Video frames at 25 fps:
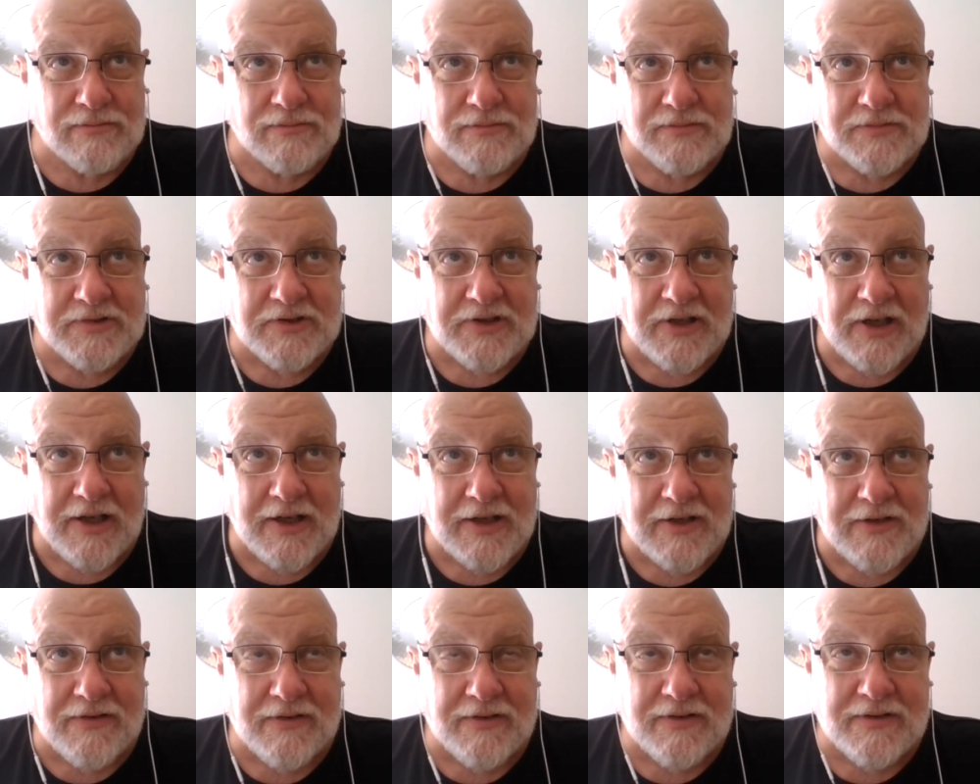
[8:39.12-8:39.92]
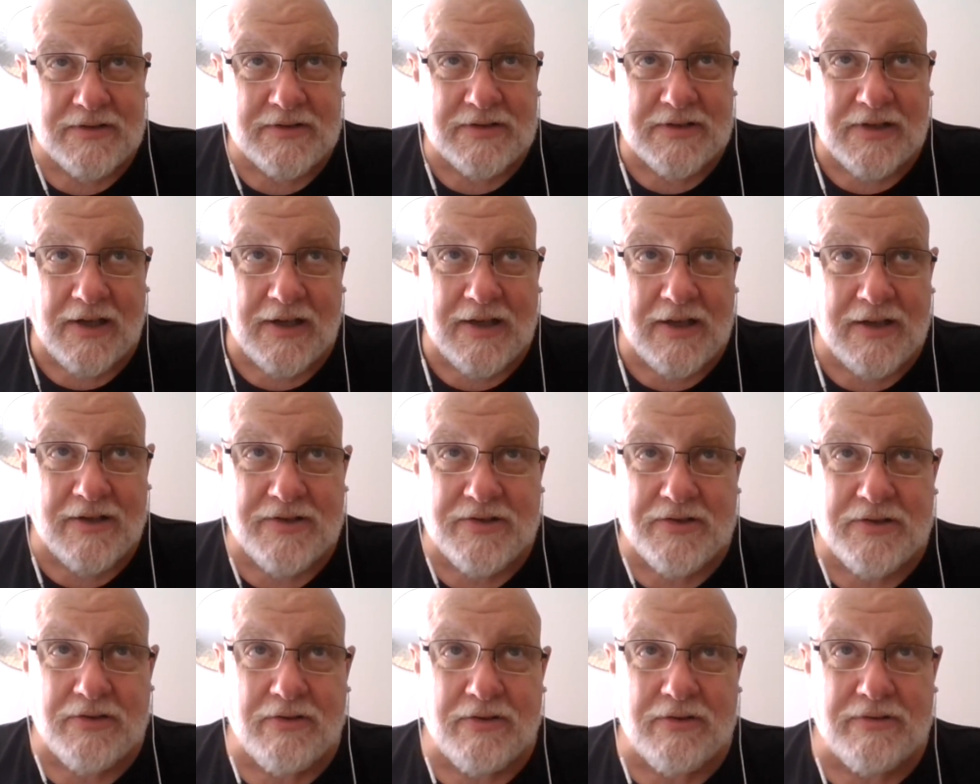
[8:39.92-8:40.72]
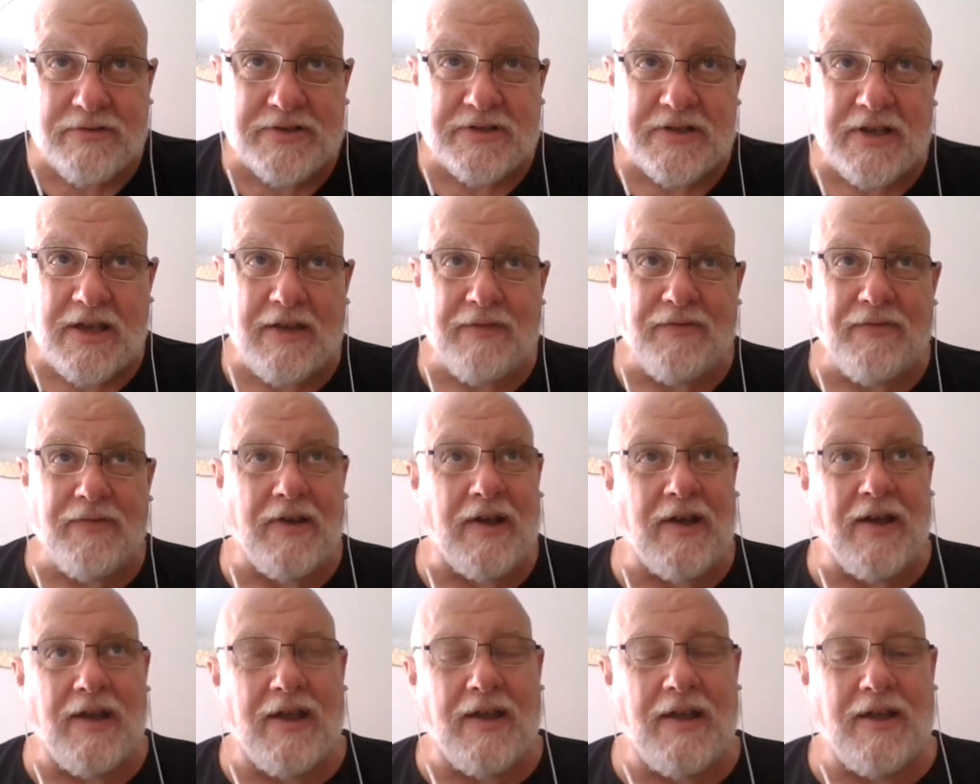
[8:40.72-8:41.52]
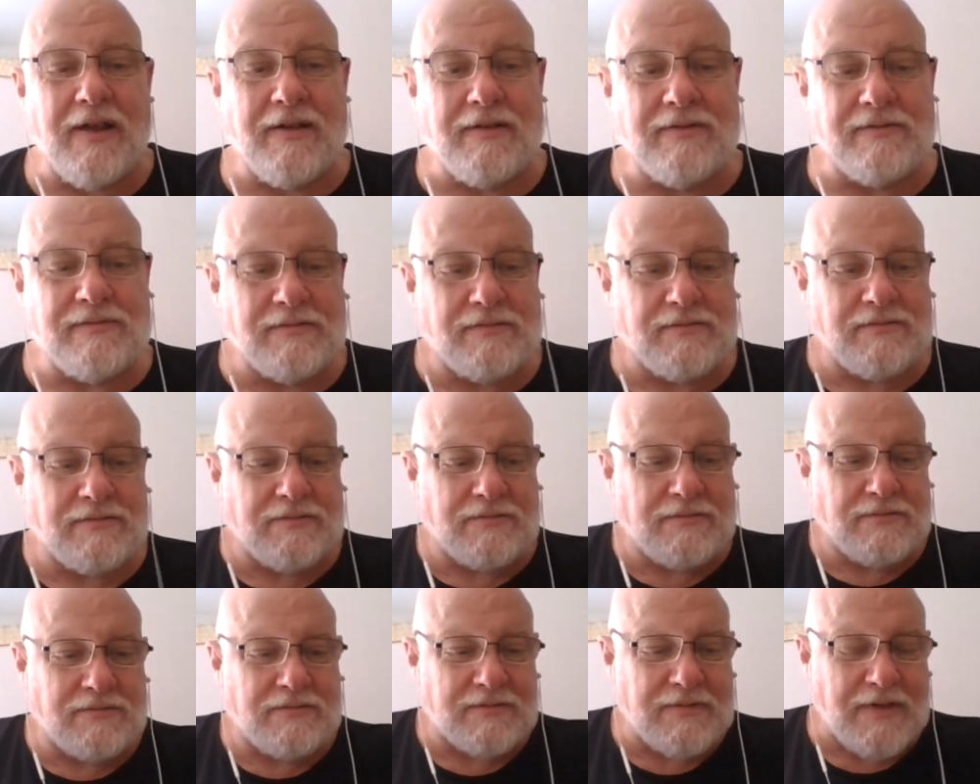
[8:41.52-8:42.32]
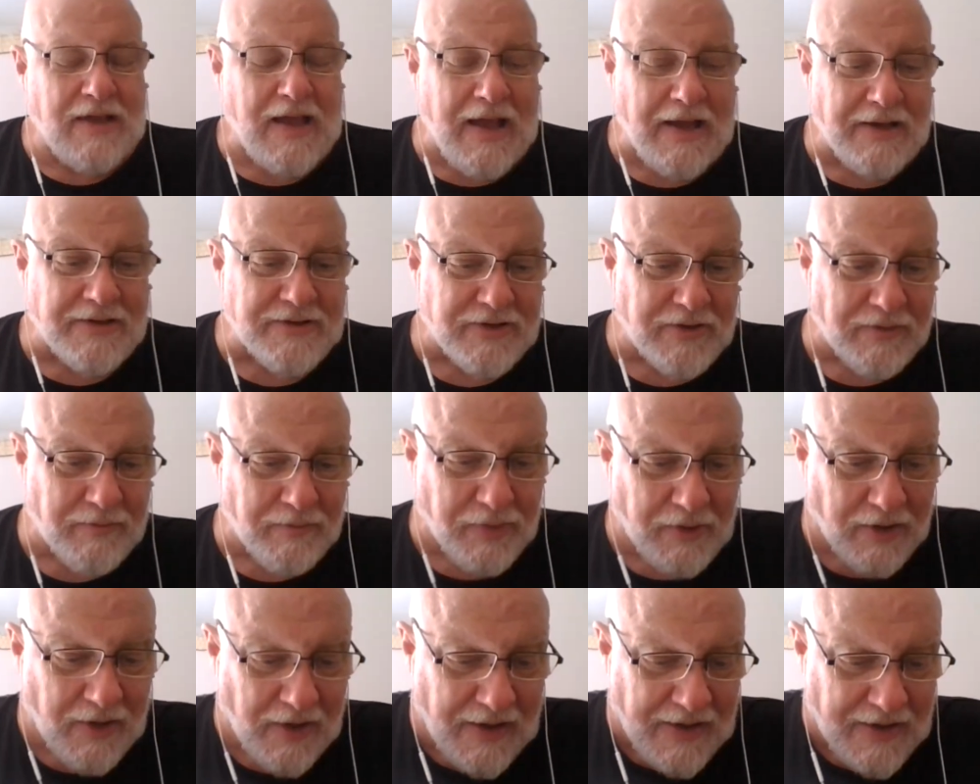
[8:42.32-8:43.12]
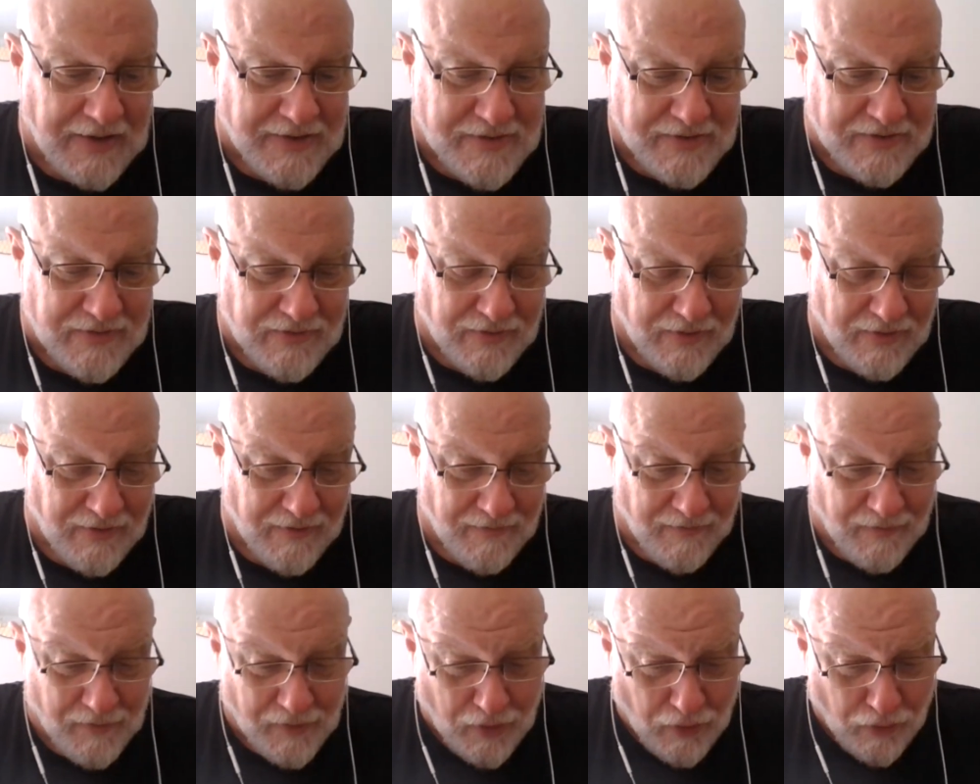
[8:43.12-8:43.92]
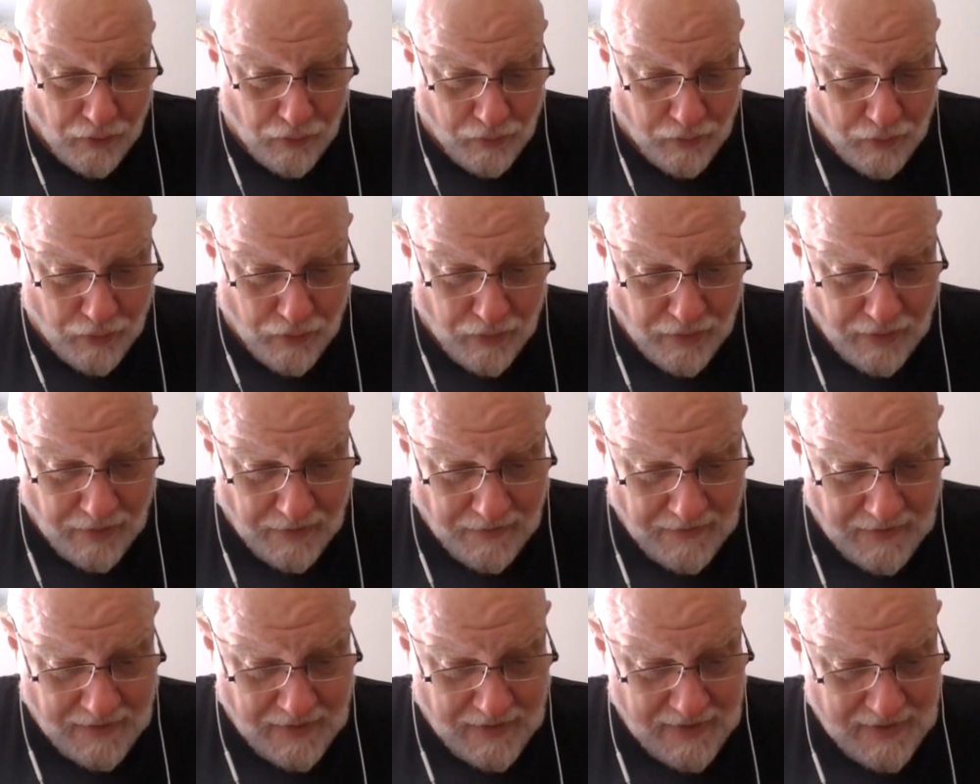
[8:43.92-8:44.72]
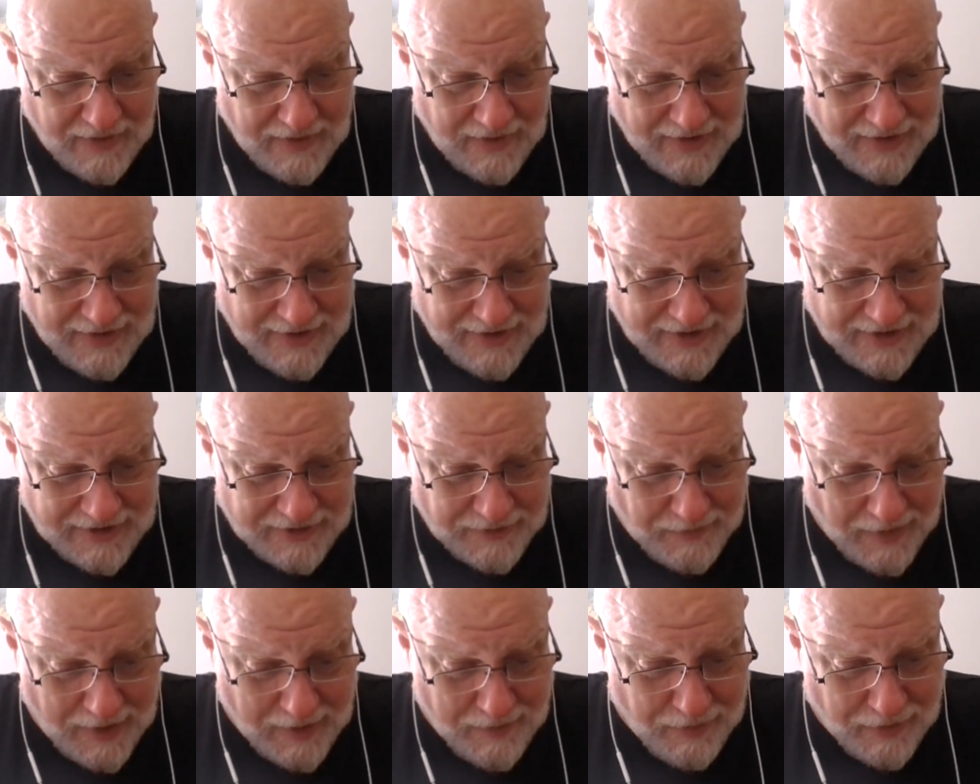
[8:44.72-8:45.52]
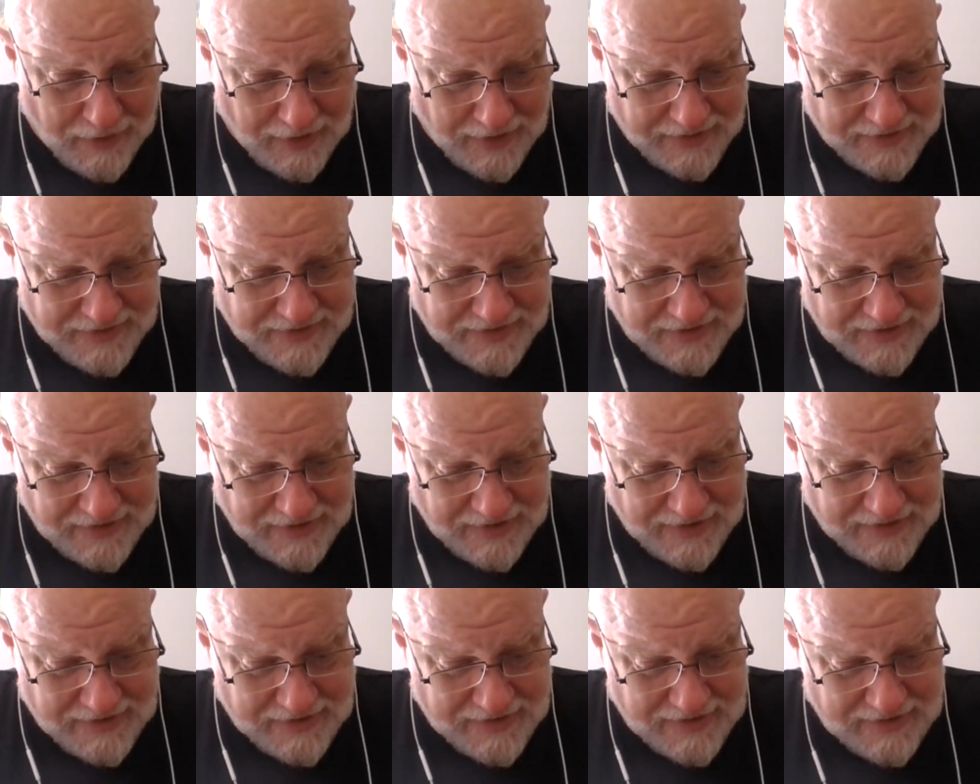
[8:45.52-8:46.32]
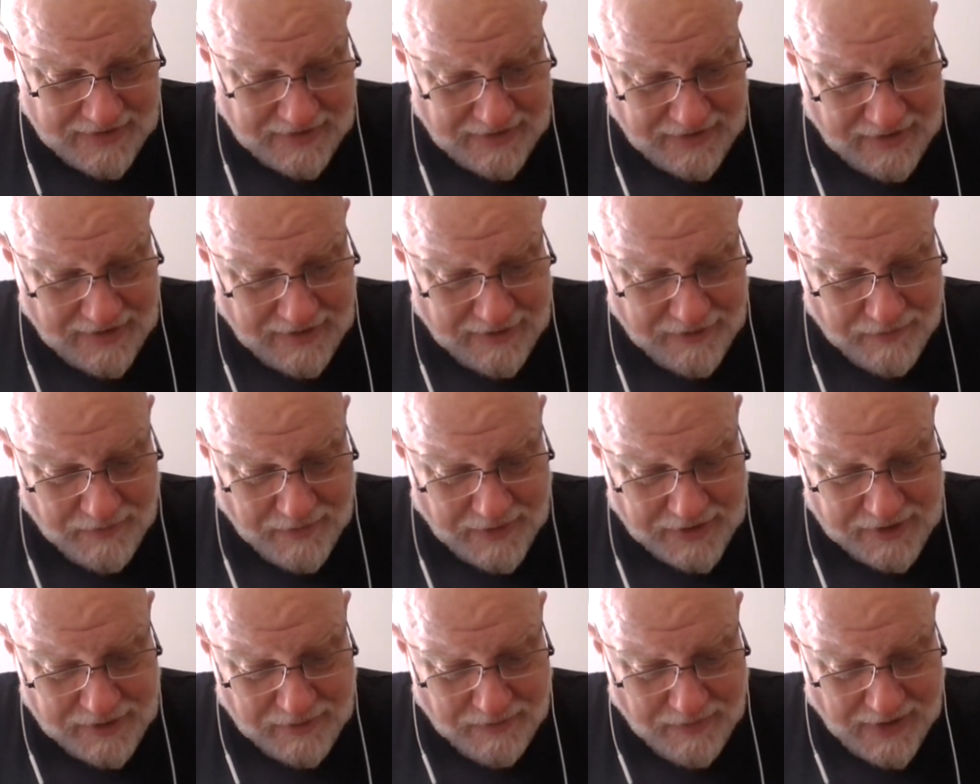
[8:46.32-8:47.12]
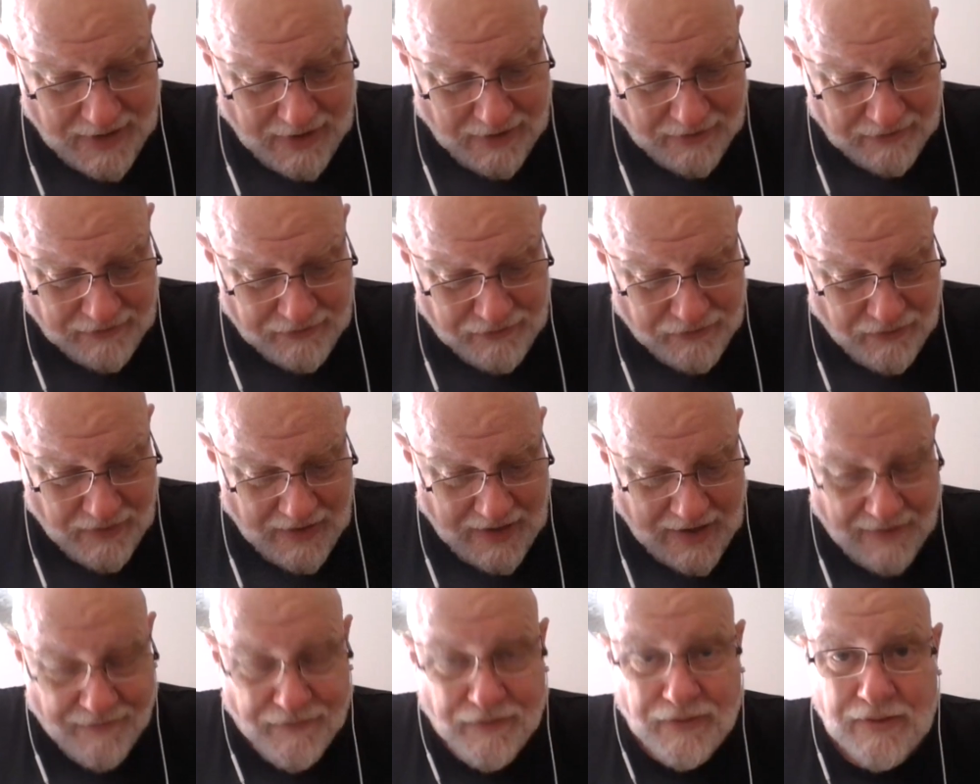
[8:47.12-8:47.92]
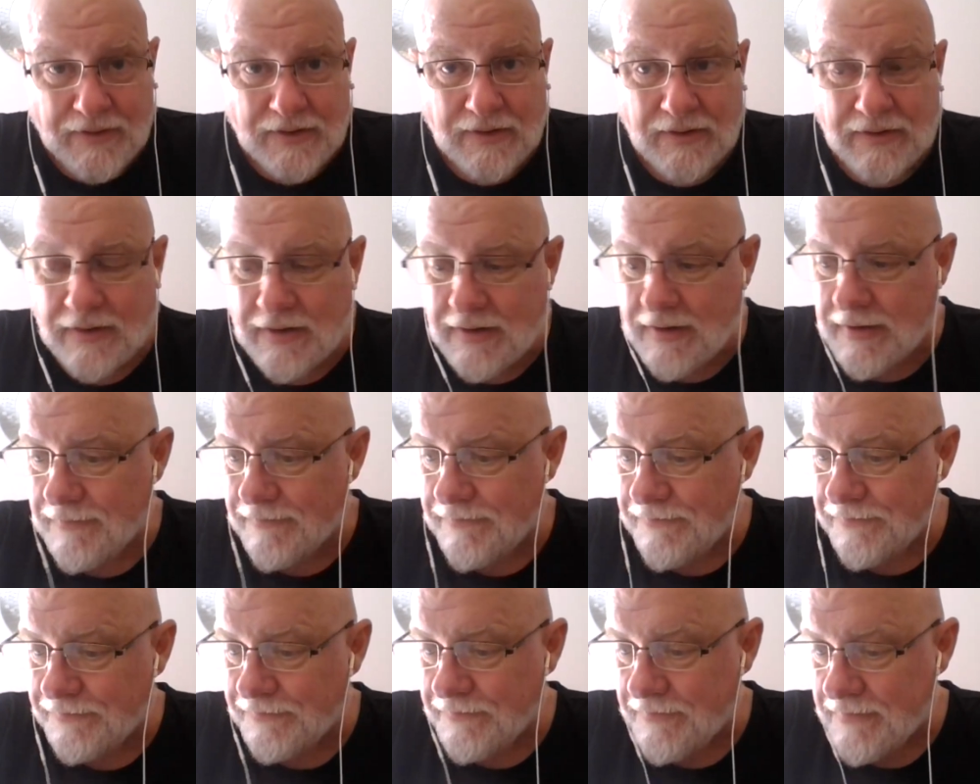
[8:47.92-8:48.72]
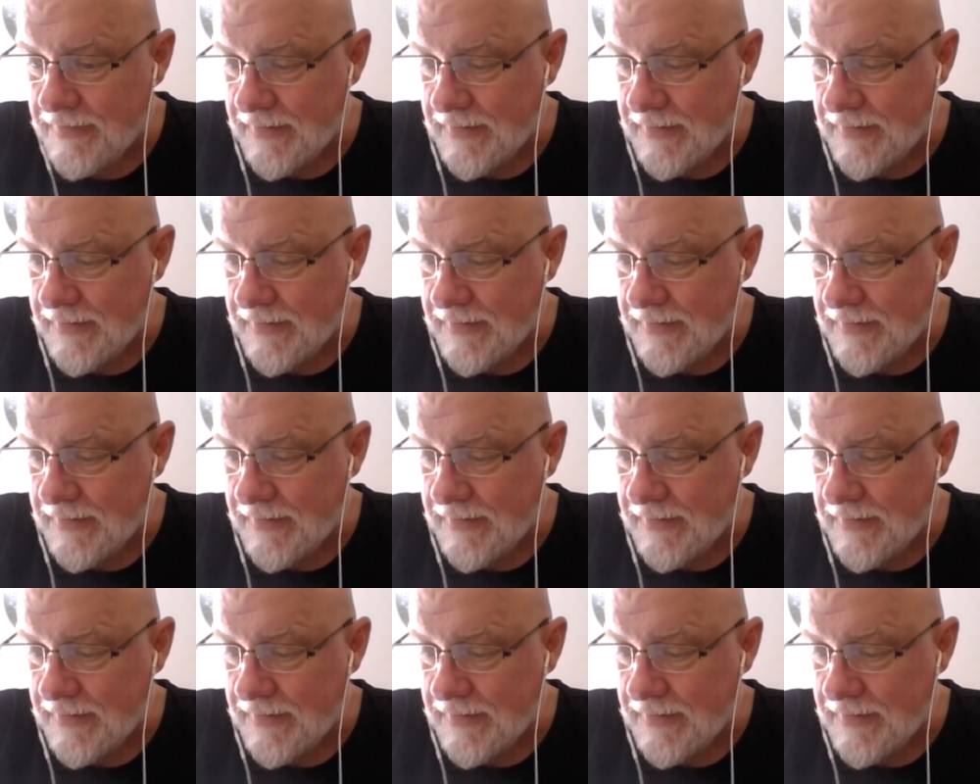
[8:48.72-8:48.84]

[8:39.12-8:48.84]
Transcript: science, pseudo sci-fi, action plots or Cold War spy plots. It's as much about travel and